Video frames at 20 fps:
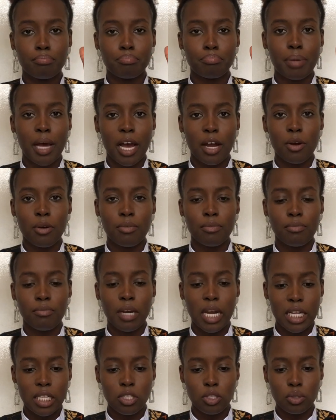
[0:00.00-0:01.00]
pack of
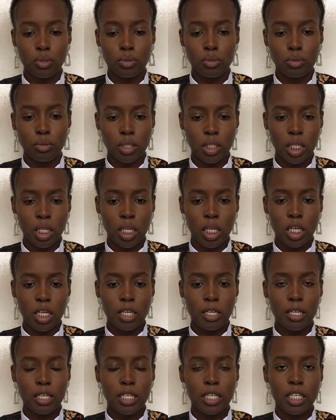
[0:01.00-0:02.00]
lentils
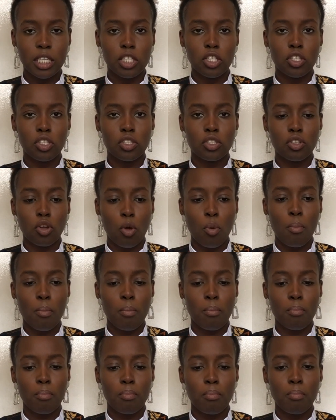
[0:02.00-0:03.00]
is so
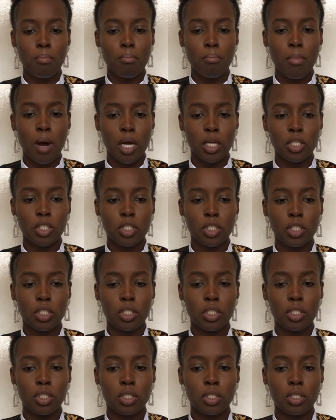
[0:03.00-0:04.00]
much